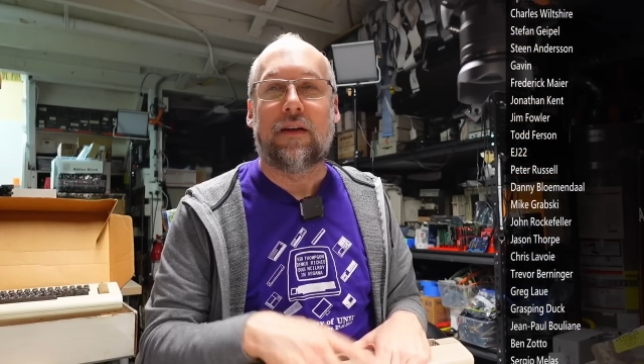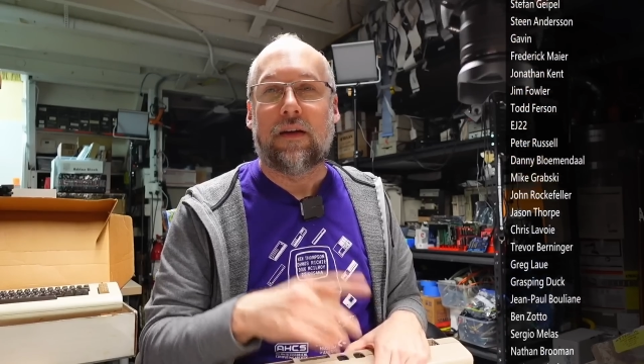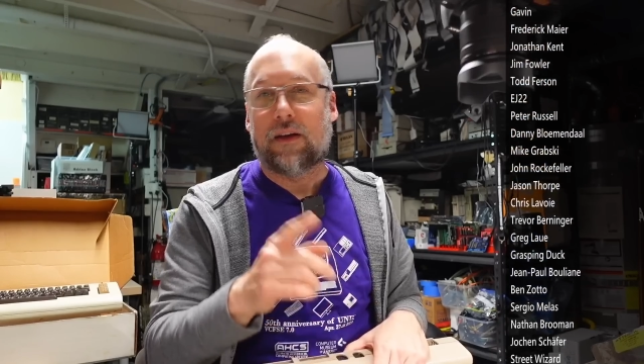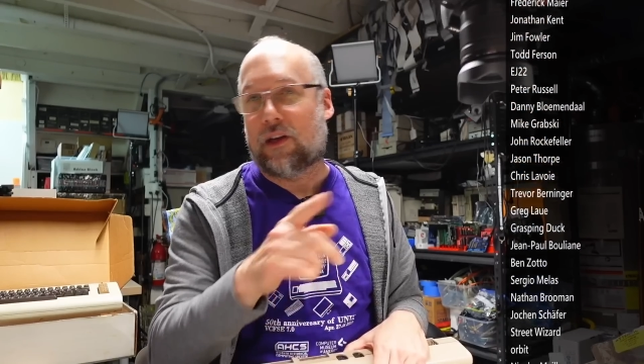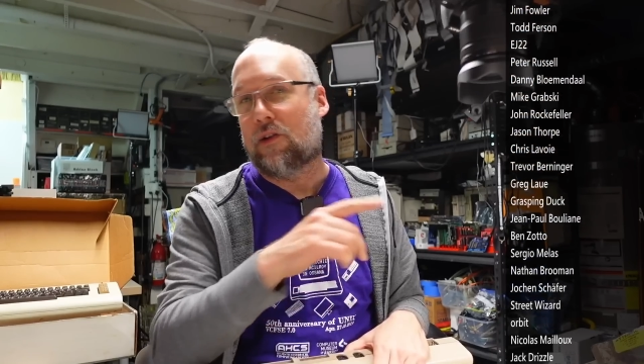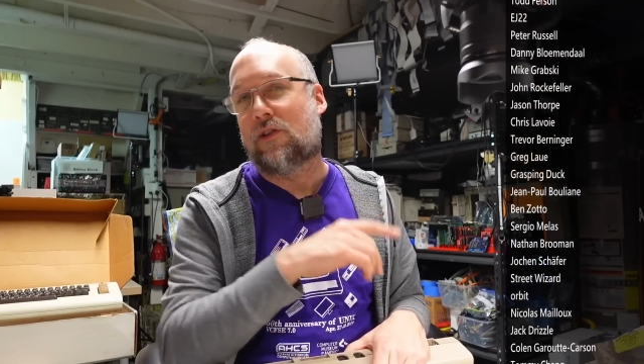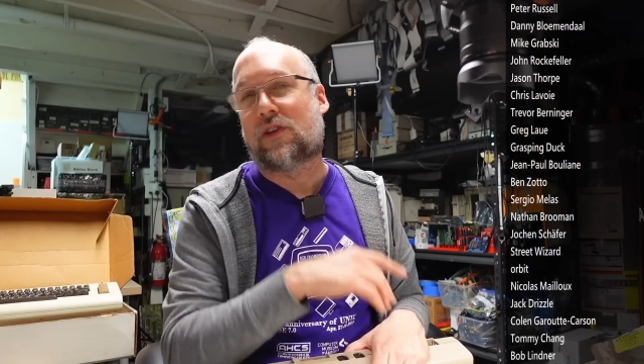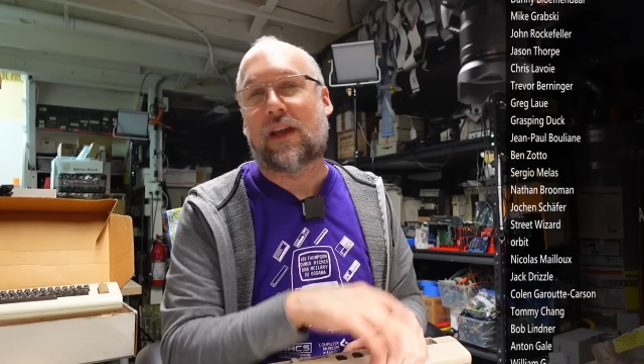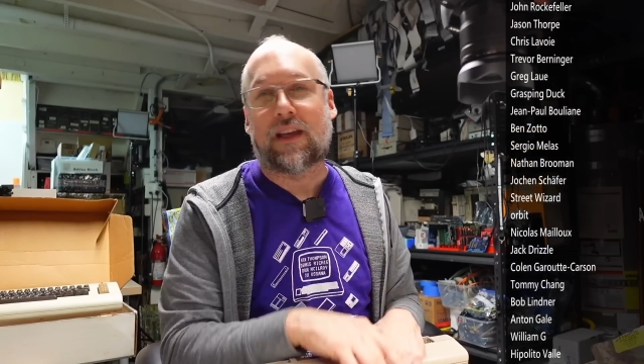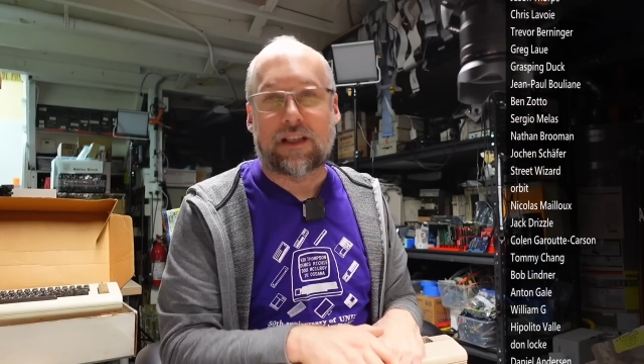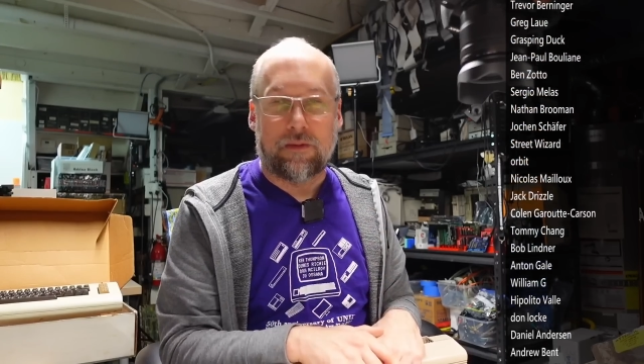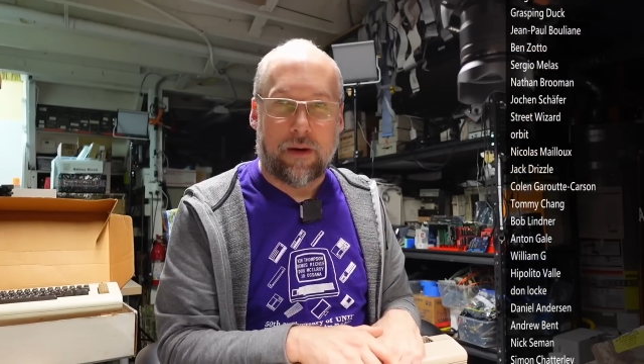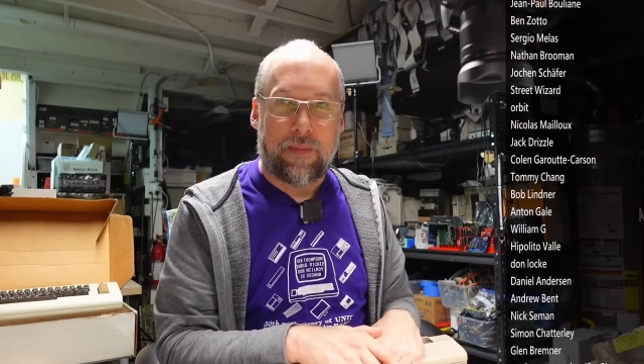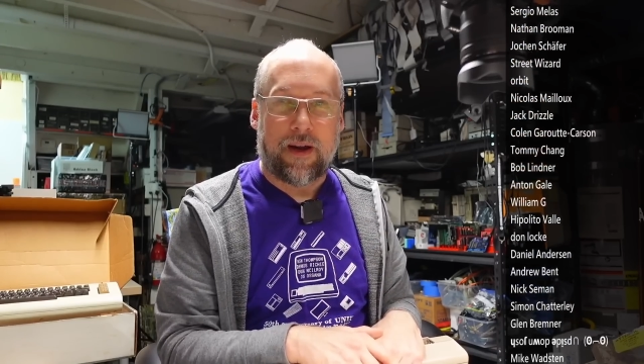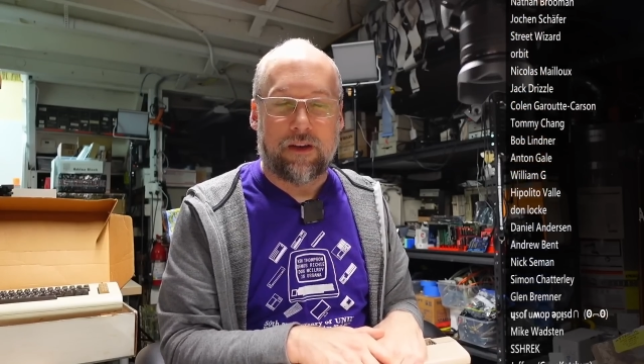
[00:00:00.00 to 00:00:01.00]
Huge thanks
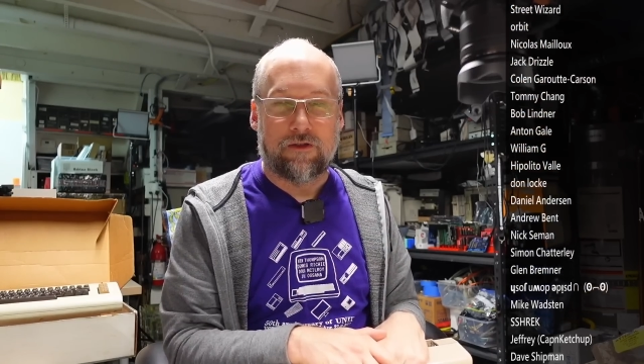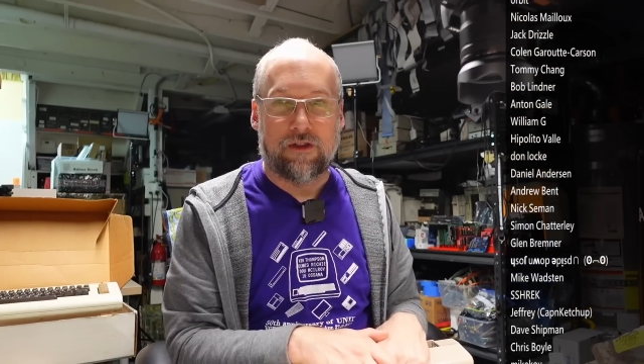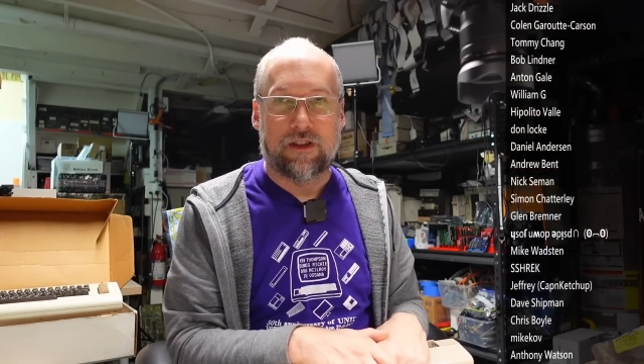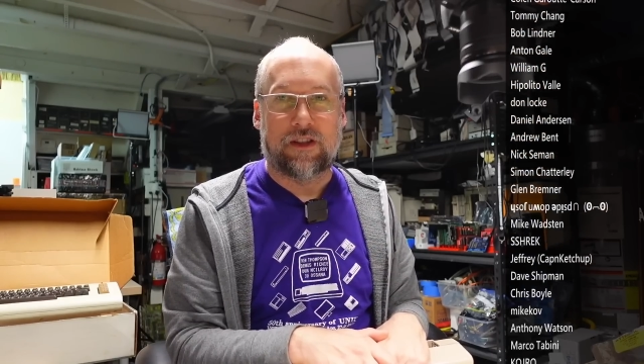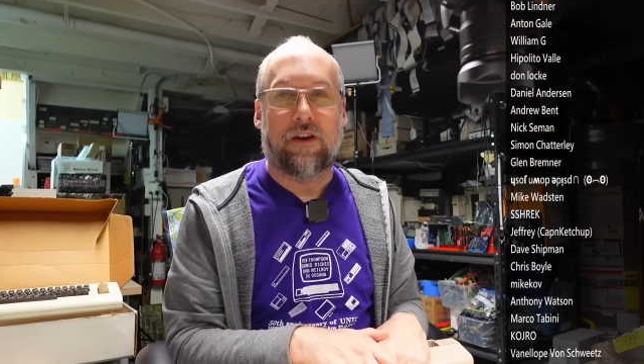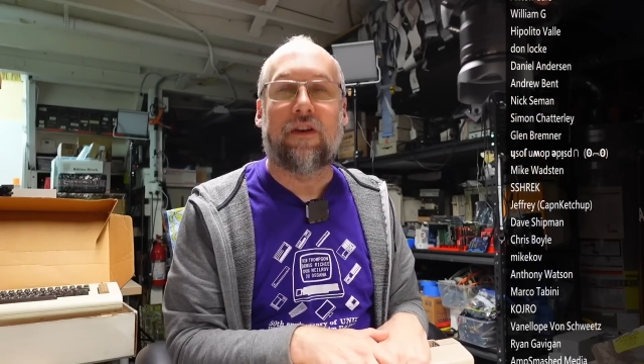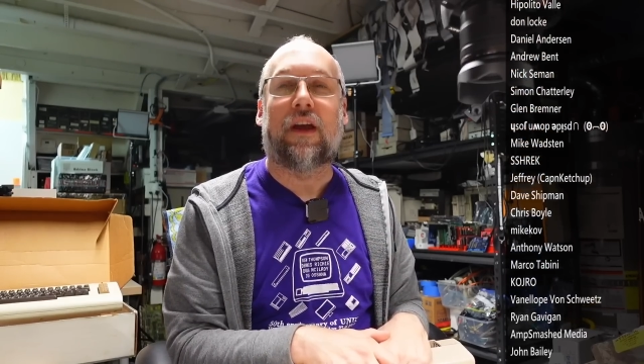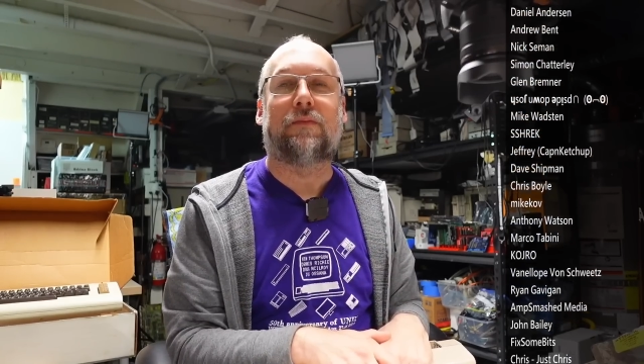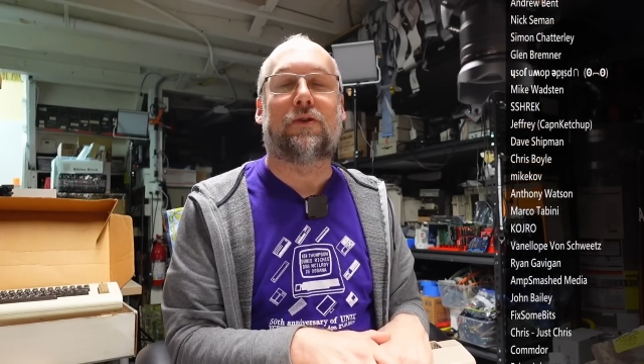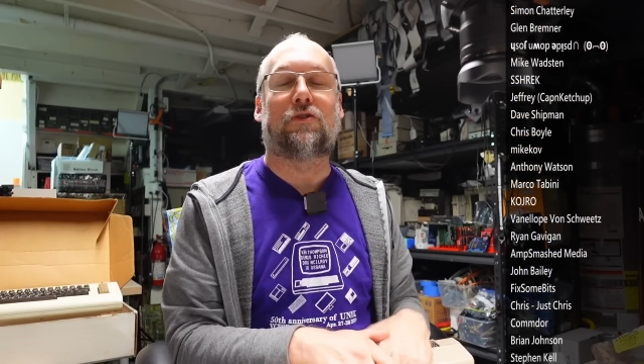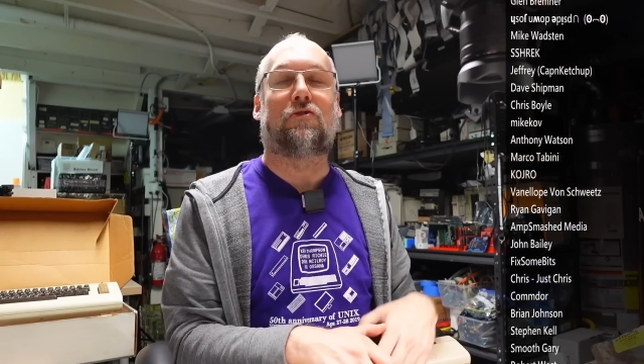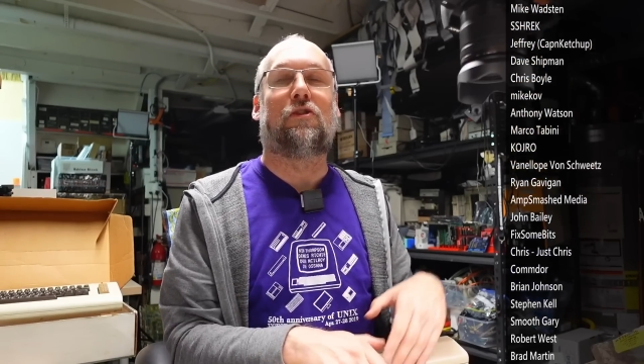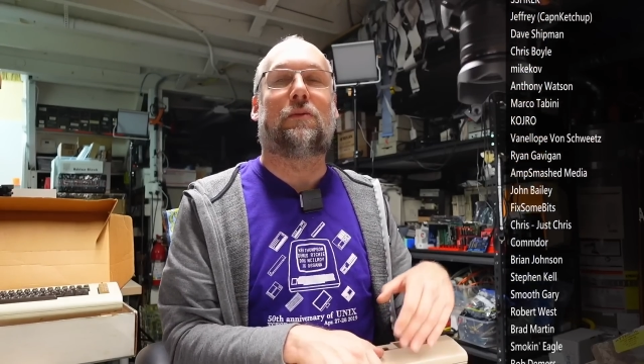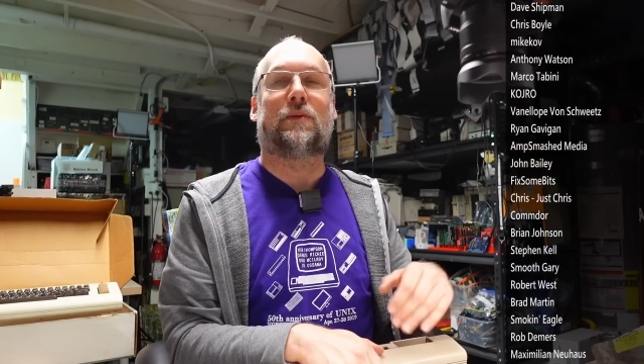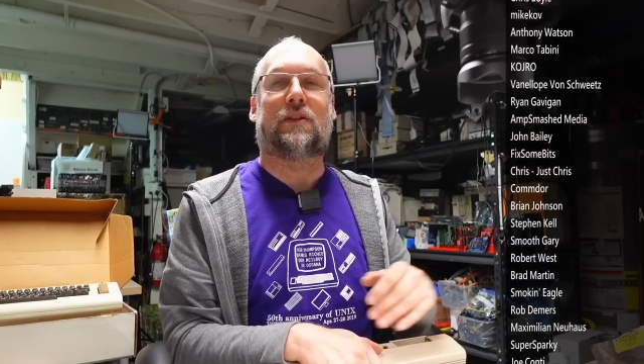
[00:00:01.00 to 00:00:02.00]
to my patrons. Their names are
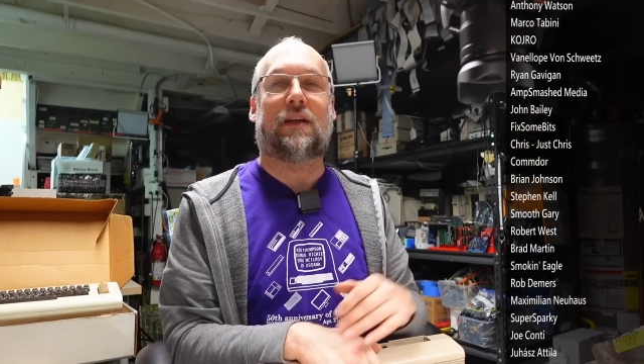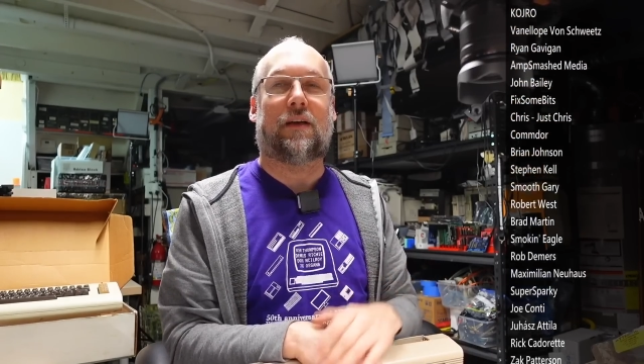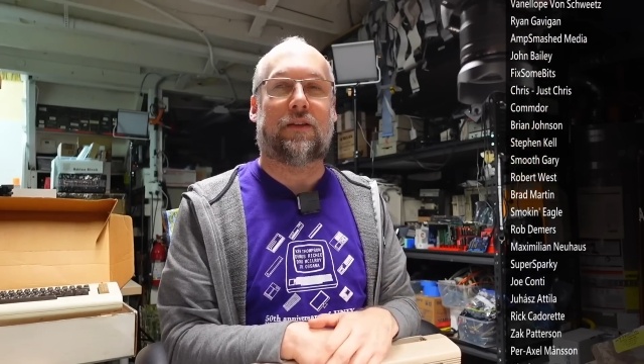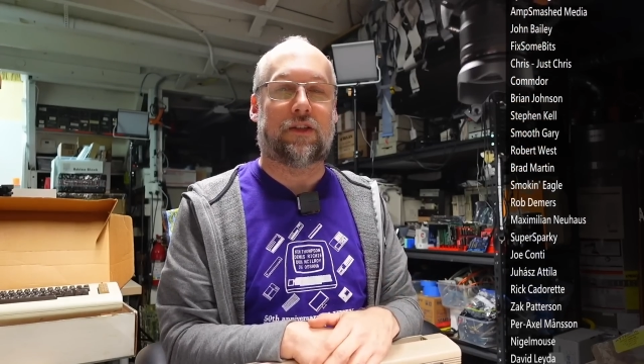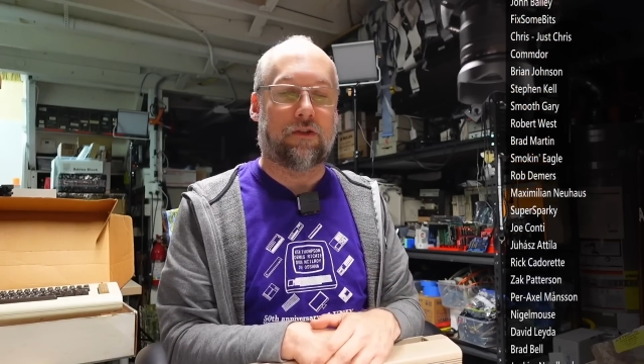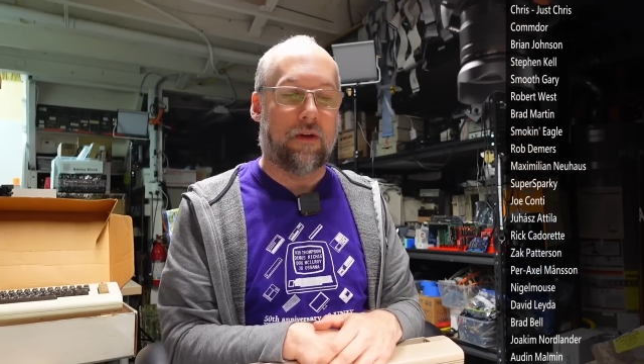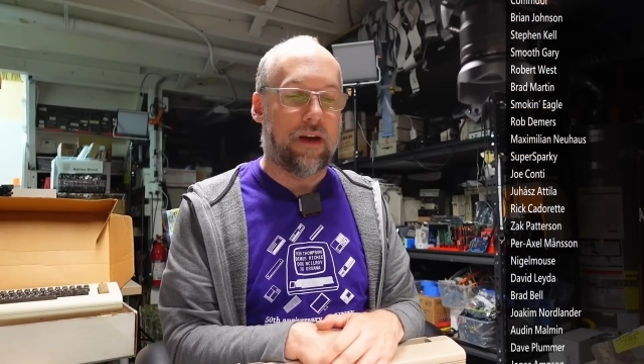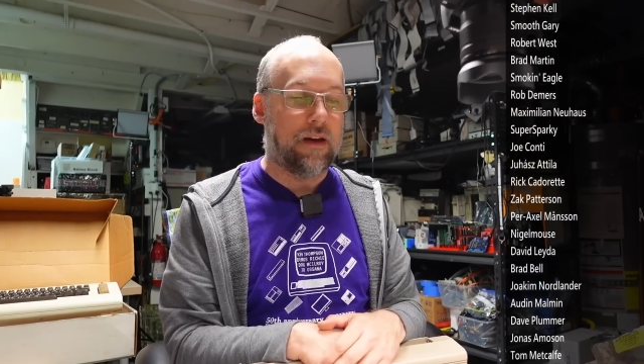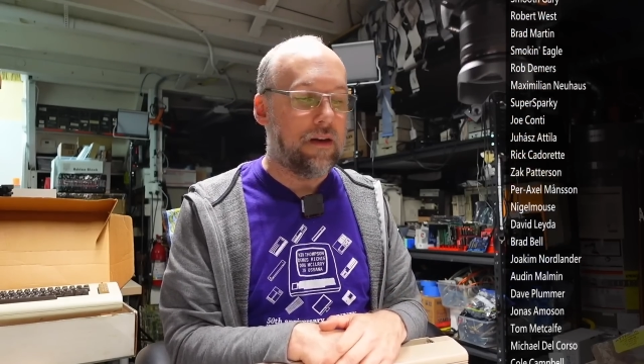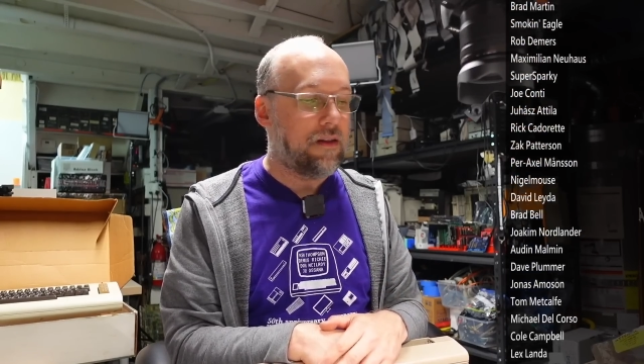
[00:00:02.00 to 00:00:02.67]
scrolling up the side of the screen.